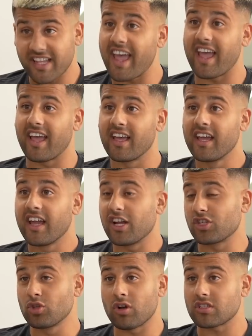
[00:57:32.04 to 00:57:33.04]
there.
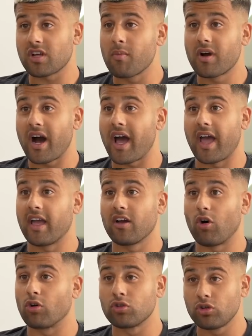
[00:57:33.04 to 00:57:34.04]
It's not some guy
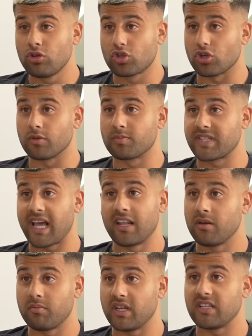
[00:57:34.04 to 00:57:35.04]
on YouTube
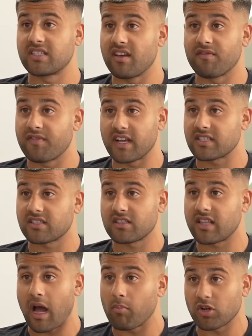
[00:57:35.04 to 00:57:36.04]
telling me to
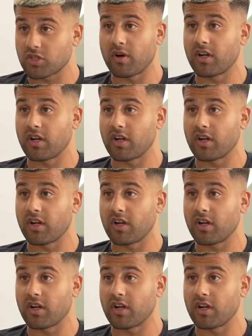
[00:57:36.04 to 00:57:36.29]
invest that much